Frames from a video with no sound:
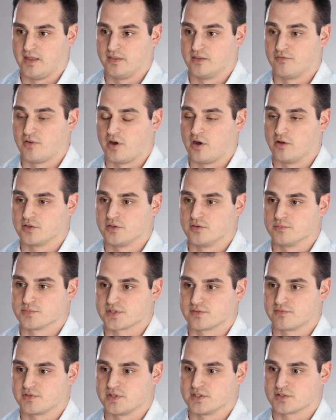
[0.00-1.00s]
And the
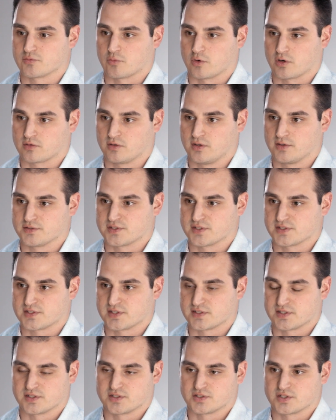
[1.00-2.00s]
volumes of these workloads,
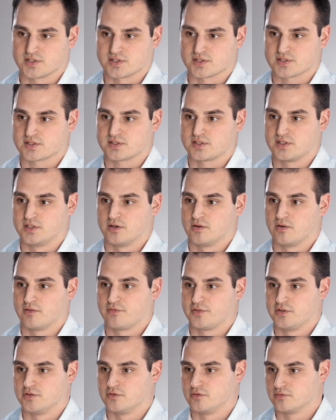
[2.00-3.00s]
this isn't just you know a
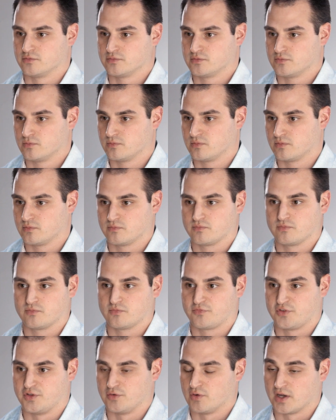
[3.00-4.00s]
few
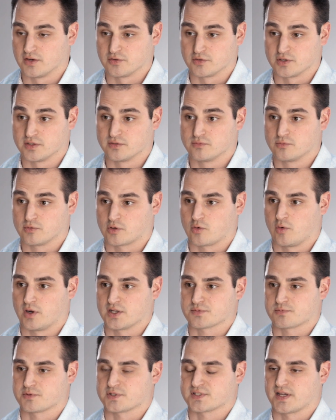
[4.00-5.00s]
few hundred
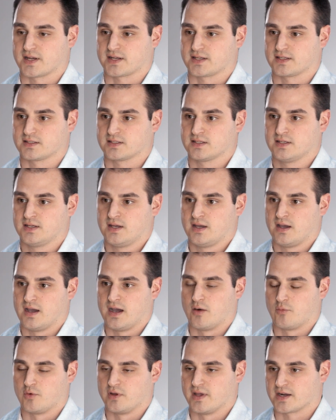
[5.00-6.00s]
requests per second.
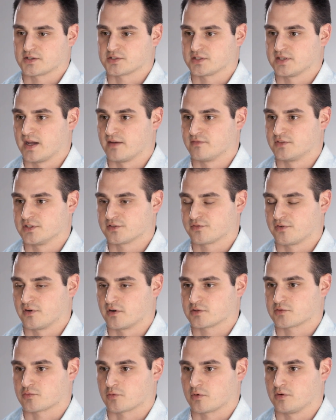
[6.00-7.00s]
Uh, we actually have these
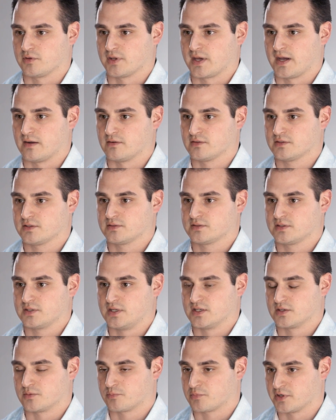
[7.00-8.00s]
folks rolled out
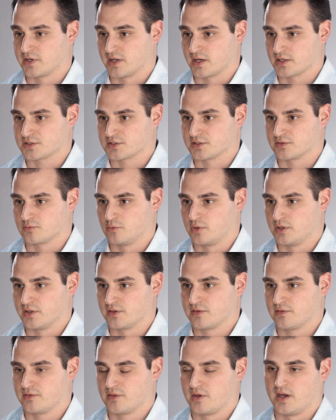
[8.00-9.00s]
into production
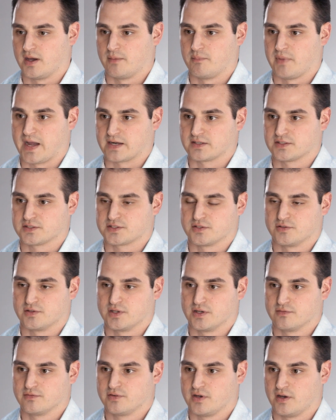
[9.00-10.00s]
with a uh,
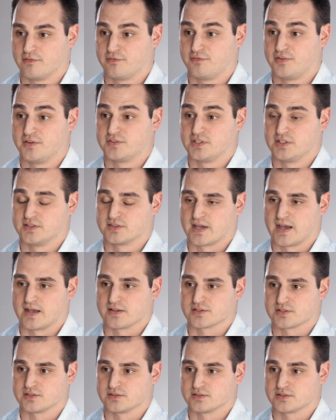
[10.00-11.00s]
magnitude of, of
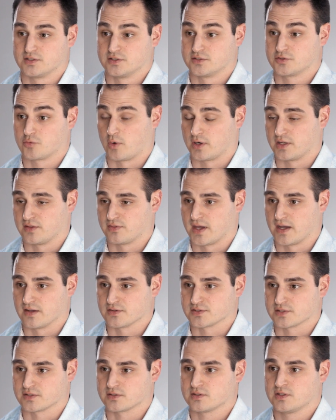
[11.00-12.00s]
15,000 to
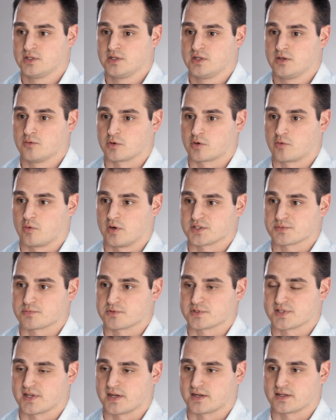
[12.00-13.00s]
20,000 requests
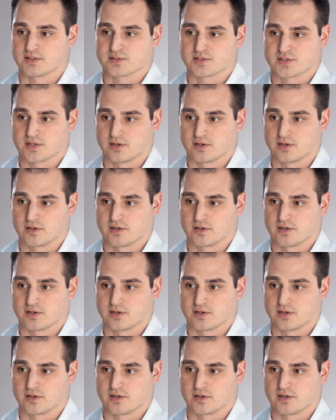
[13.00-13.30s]
per second.